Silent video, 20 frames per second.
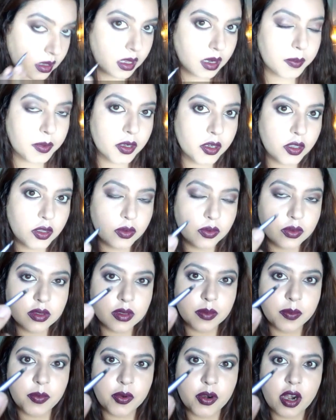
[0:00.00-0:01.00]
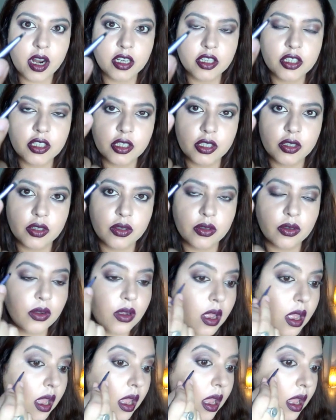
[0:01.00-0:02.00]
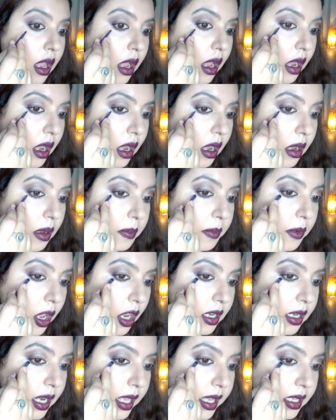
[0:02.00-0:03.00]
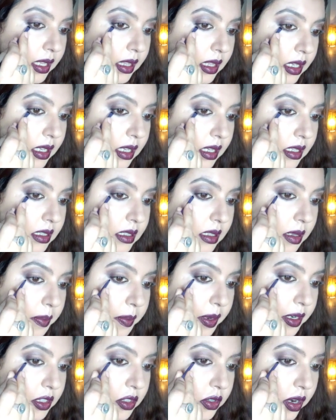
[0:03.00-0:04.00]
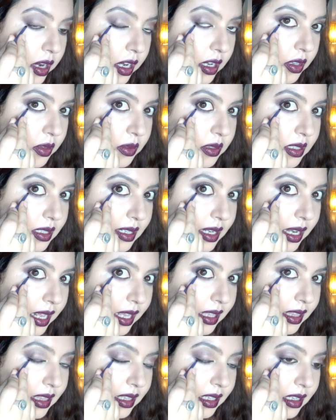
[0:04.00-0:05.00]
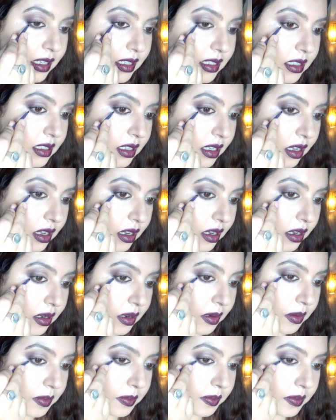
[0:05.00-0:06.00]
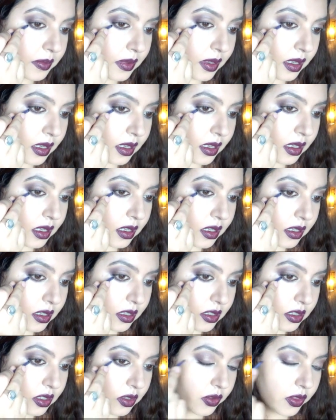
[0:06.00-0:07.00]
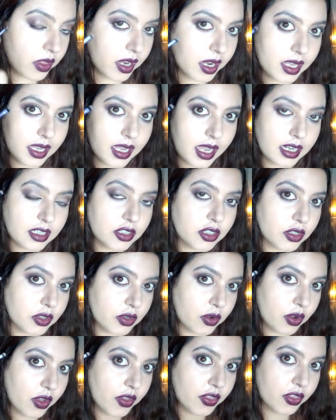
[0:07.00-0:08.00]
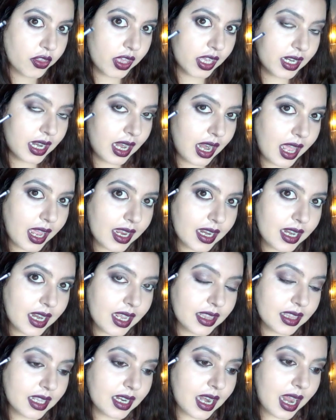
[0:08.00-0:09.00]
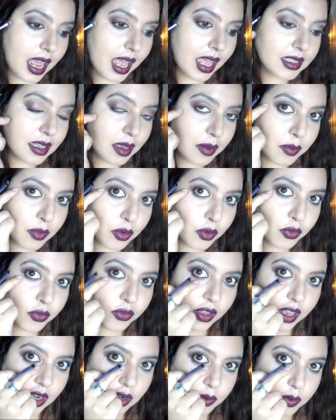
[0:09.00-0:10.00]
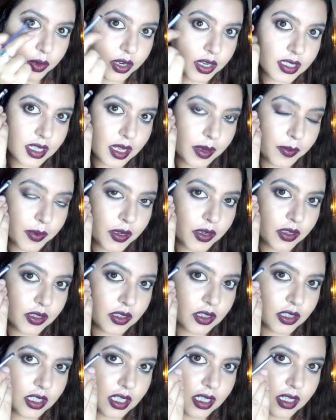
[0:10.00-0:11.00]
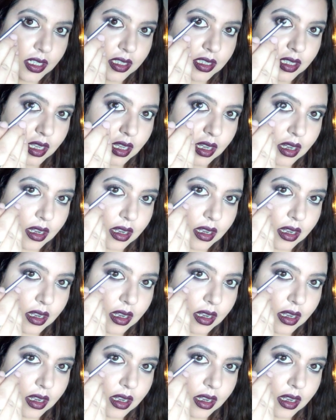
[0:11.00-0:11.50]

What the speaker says: And I'm going to use the brush, you know, not like this, but try and use it like this, so that I get, you know, a thick line. And then as I move inwards, I'm going to tilt,